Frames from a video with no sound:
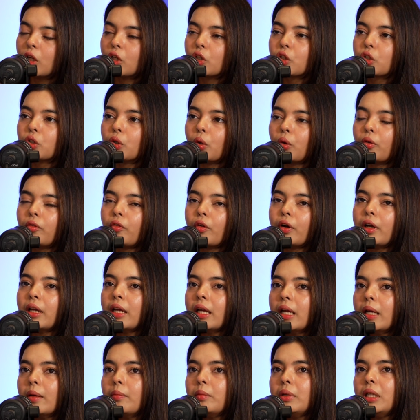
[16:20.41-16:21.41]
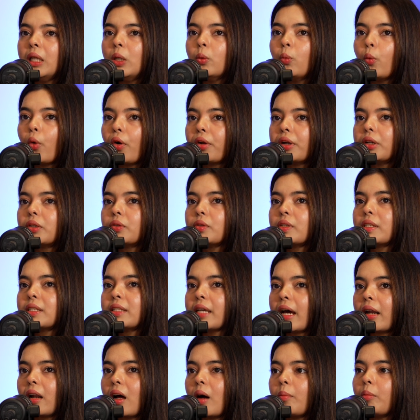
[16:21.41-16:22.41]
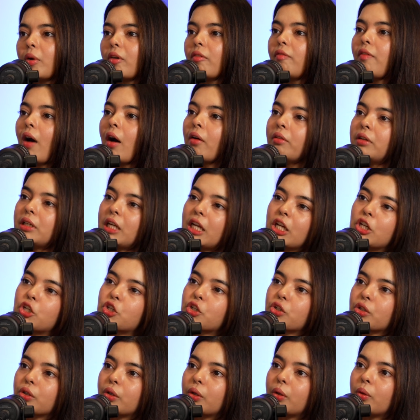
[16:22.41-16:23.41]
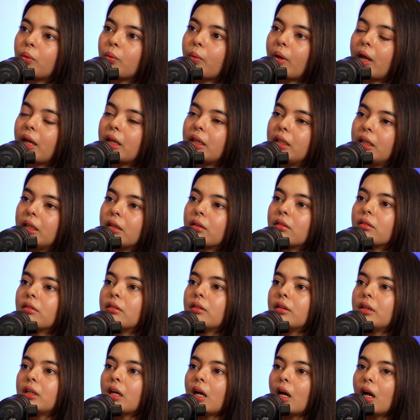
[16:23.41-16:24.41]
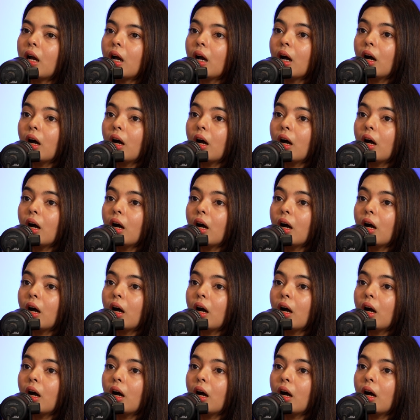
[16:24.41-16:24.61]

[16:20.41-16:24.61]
So for him, he wanted to set up a foundation where he could